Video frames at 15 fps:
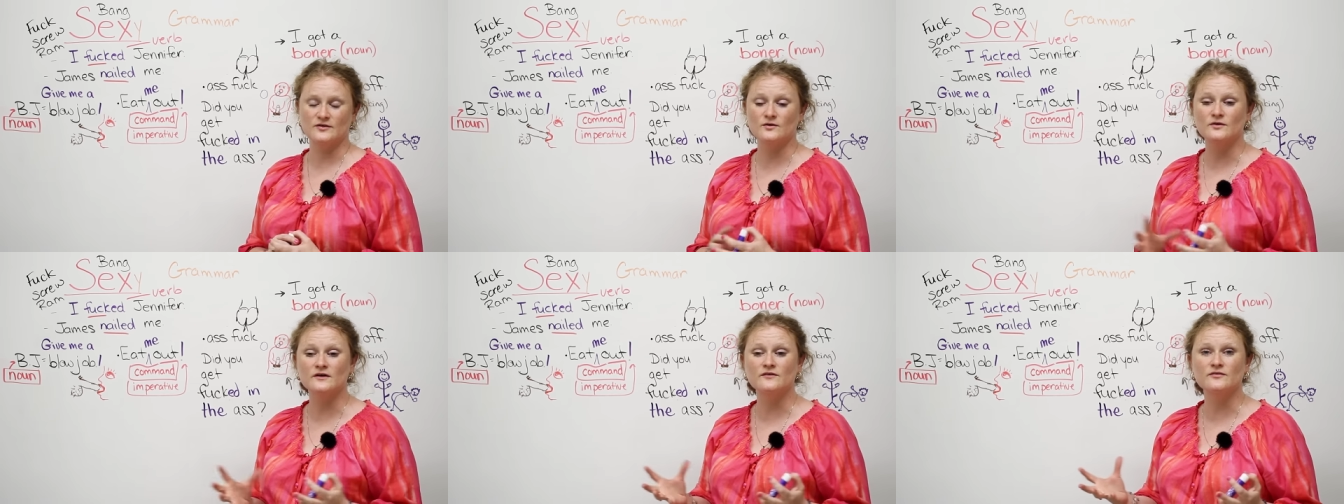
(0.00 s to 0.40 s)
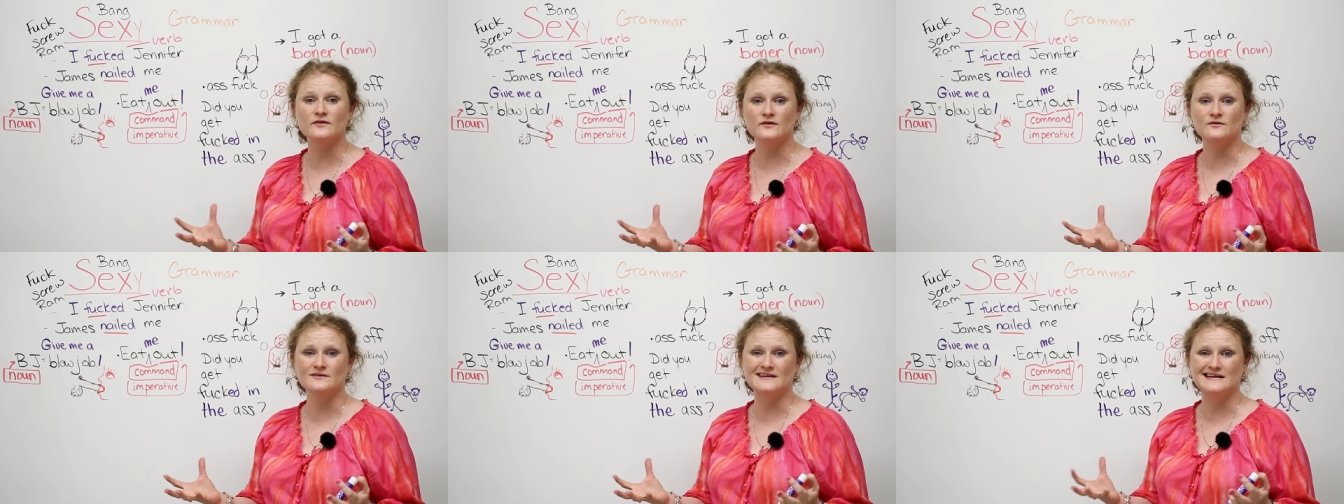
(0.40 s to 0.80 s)
or if
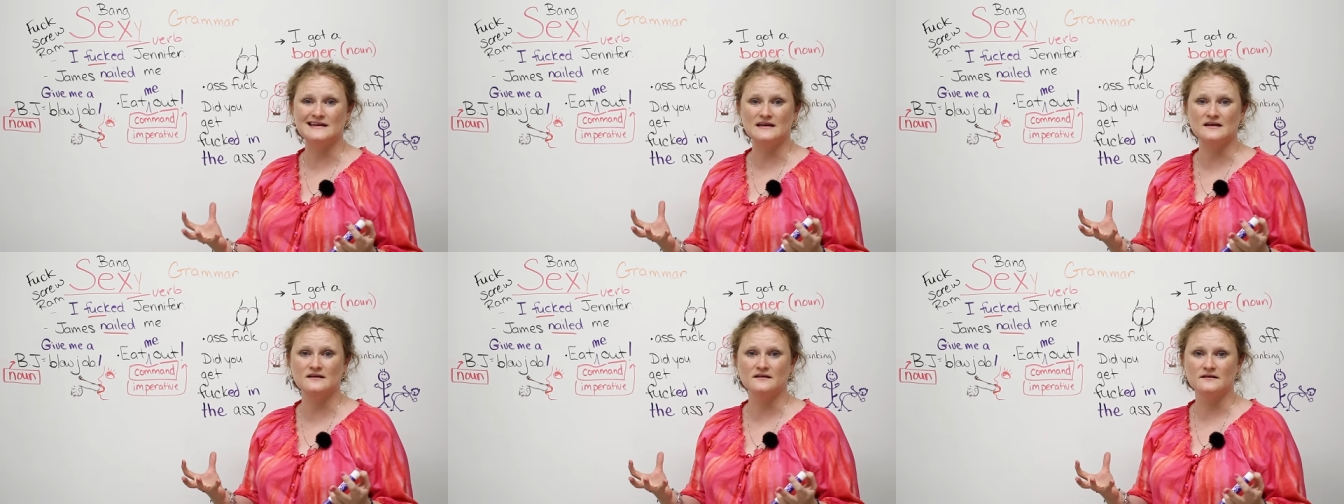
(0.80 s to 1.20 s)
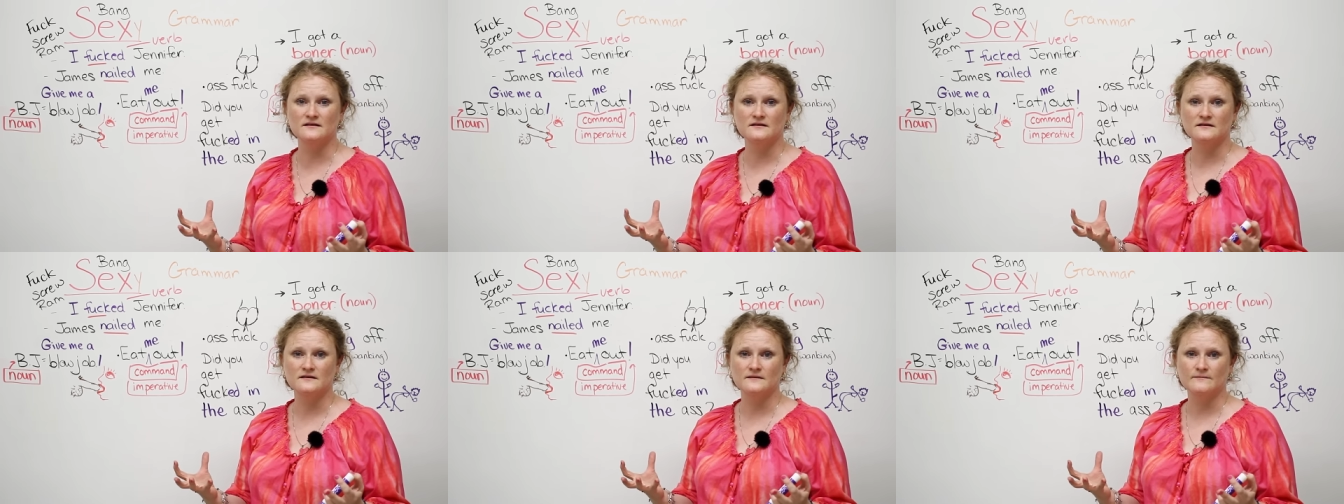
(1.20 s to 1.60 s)
you need
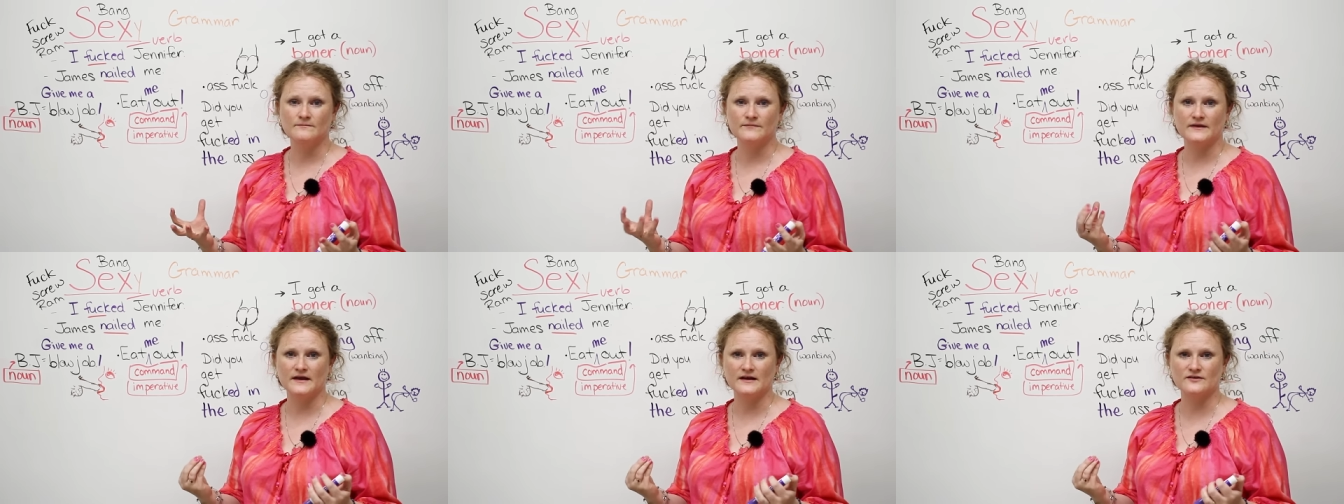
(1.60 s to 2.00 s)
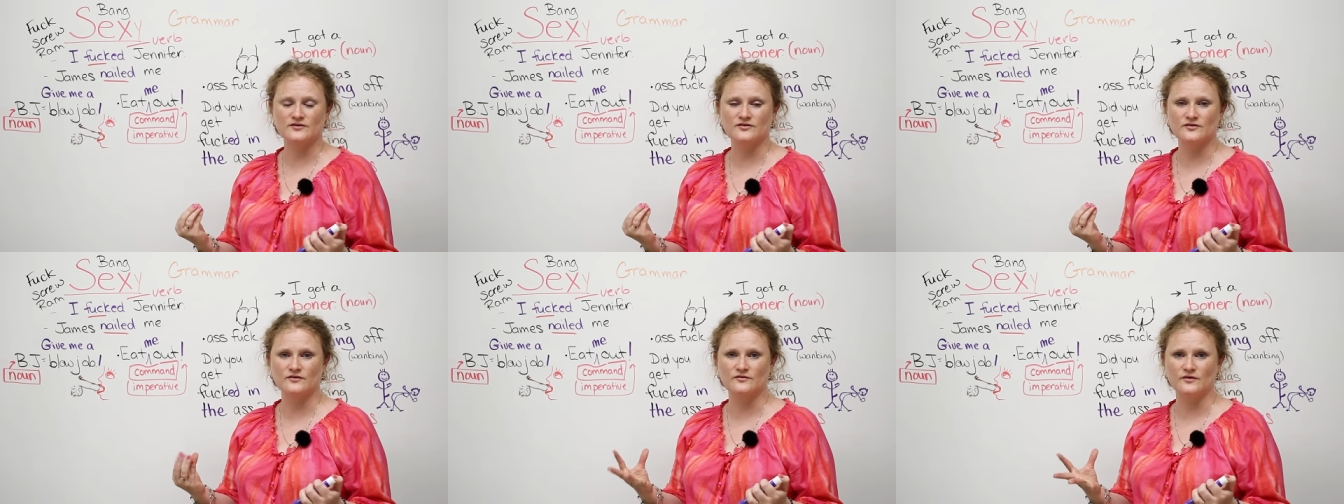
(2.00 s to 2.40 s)

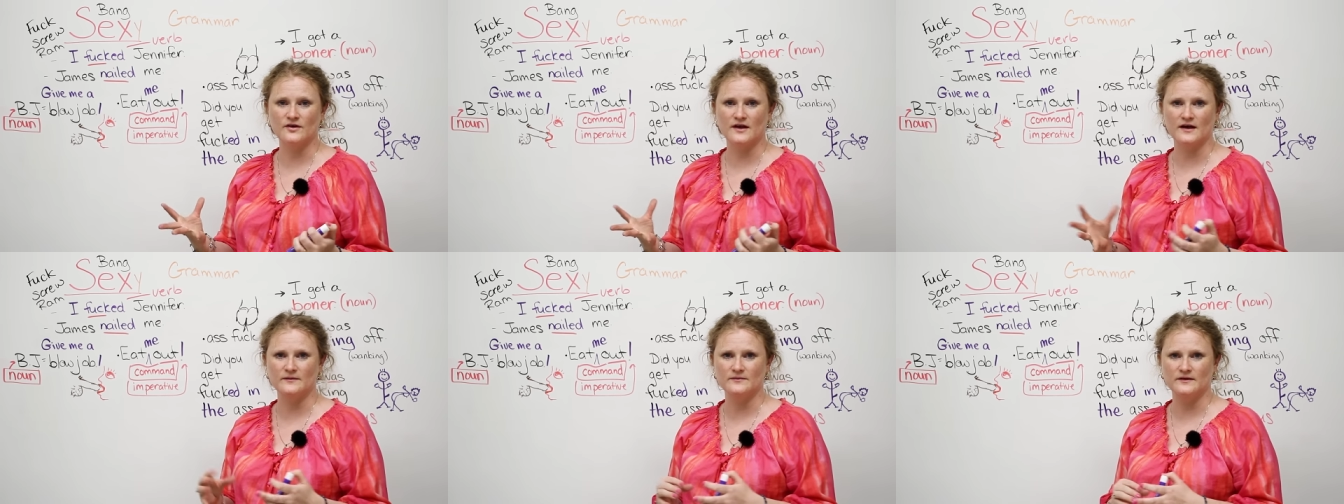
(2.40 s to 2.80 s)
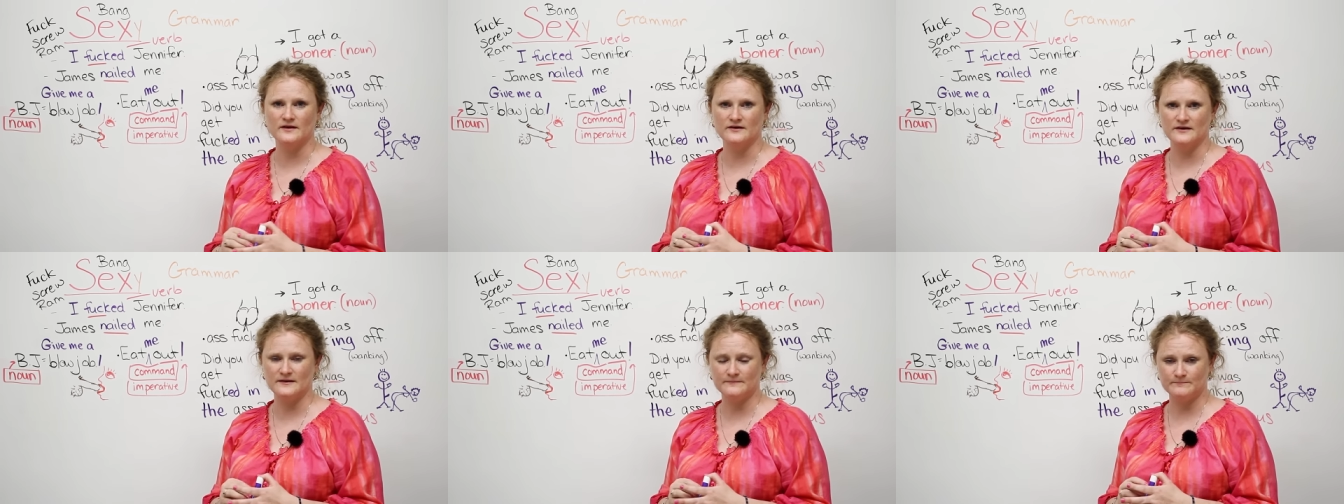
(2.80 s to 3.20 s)
extra
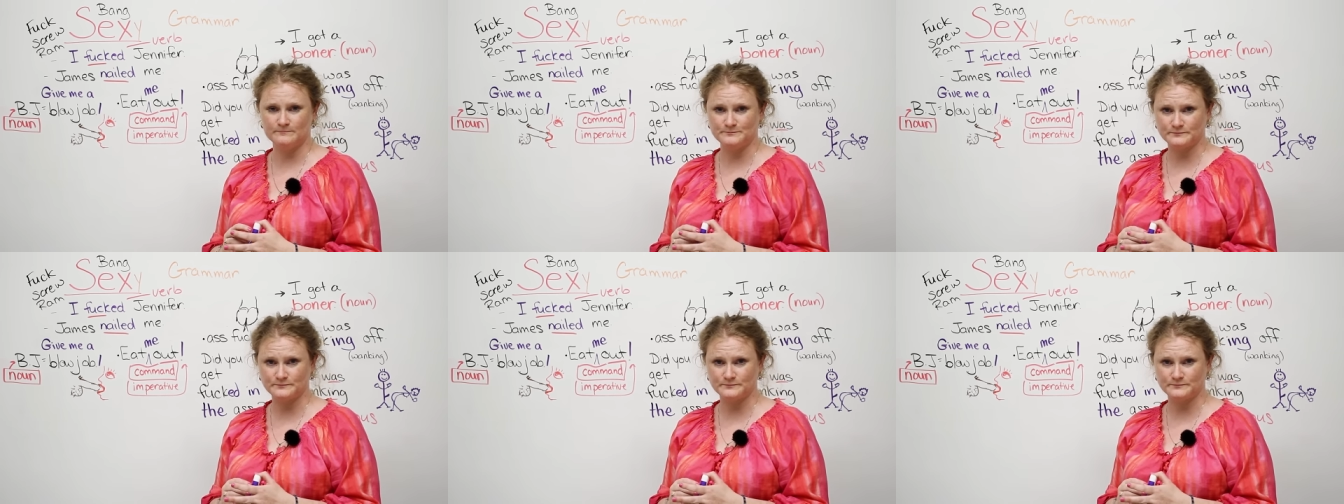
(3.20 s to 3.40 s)
vocabulary,